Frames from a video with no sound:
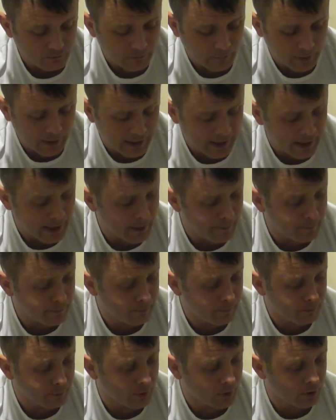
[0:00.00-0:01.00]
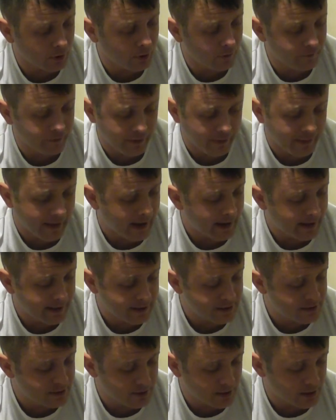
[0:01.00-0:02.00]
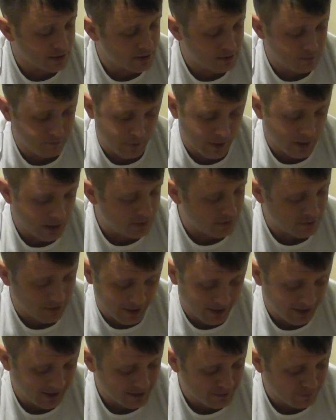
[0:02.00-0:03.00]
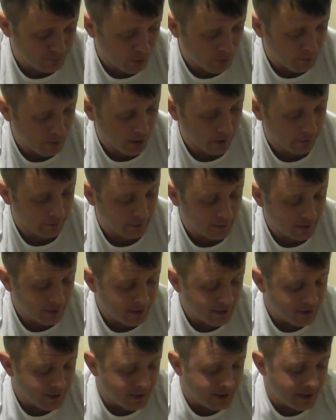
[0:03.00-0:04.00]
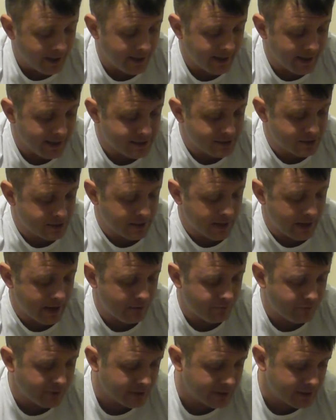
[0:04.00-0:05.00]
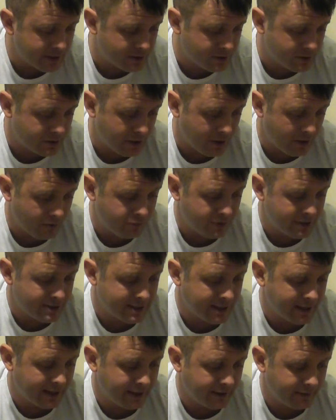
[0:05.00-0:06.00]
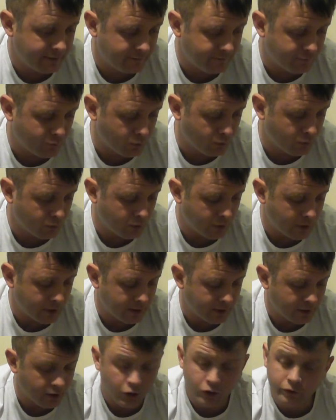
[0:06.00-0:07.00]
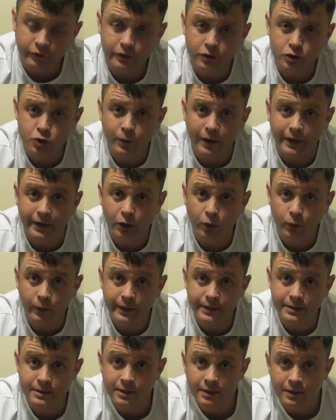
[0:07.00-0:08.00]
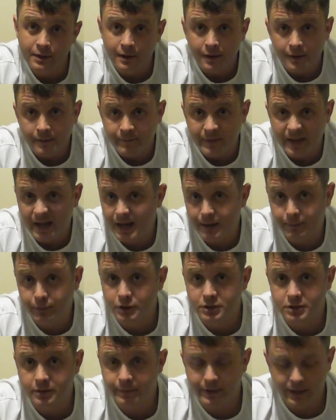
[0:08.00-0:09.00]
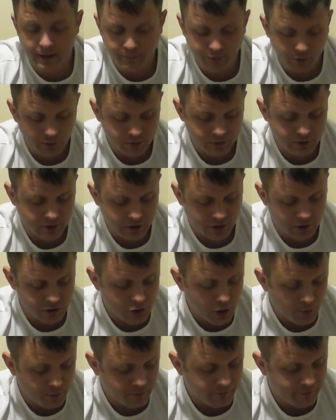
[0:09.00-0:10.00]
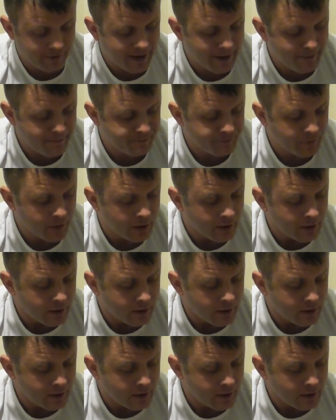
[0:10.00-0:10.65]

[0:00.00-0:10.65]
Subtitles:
But other than that, it's bob on. It is really retailing for 120 quid, plus a bit of postage on top of that.